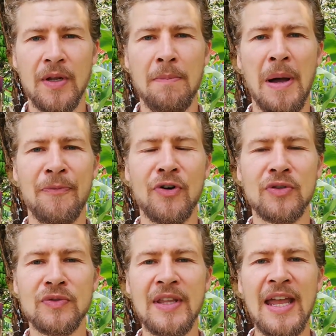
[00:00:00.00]
But for
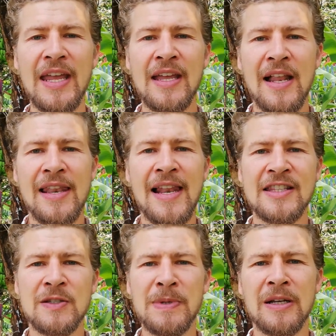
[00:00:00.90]
today, let's
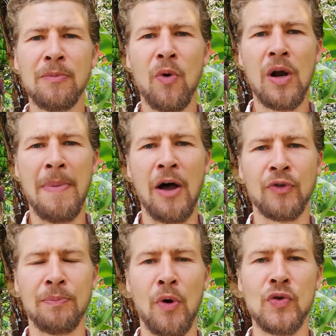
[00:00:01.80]
speak more about
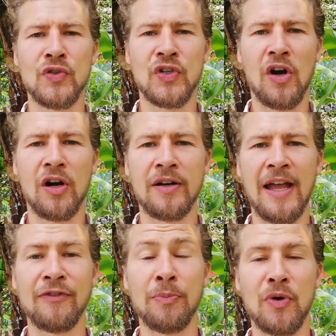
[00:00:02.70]
the birth chart
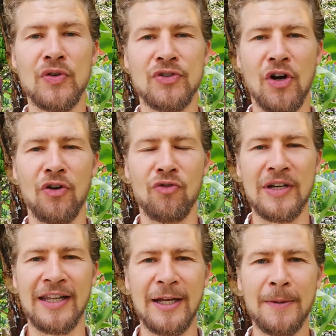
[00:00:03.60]
and the birth chart
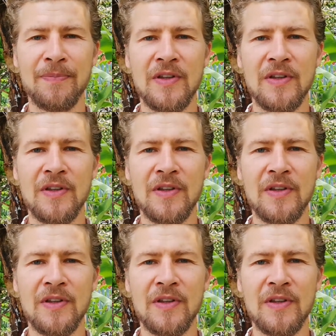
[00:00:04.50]
reading.